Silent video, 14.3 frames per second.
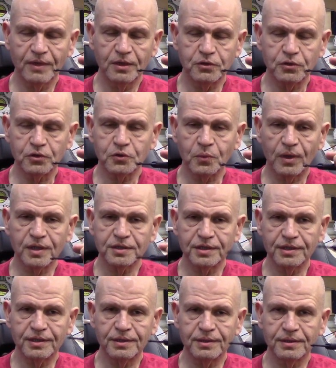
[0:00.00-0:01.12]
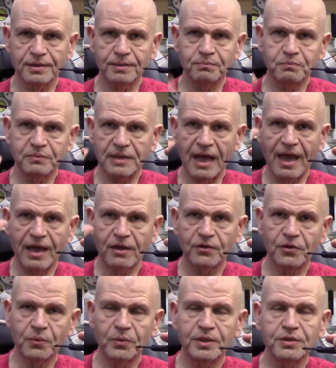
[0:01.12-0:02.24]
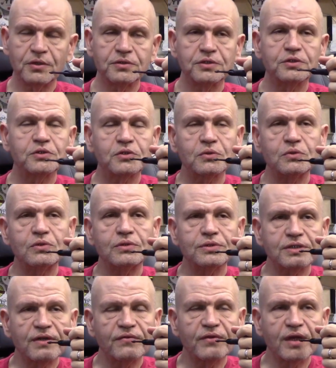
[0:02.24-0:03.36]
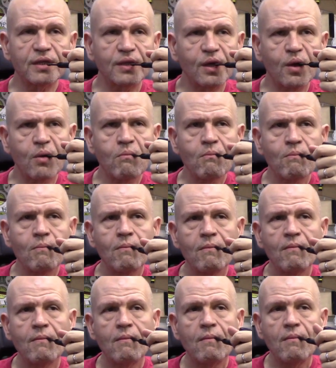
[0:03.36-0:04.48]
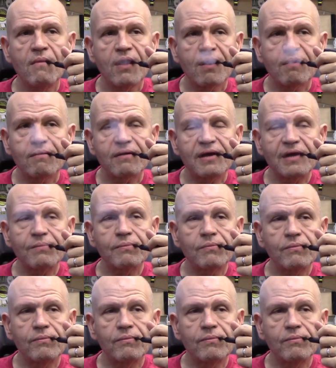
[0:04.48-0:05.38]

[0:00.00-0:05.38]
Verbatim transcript: George Washington to, to hang on the windows in school and stuff like that. And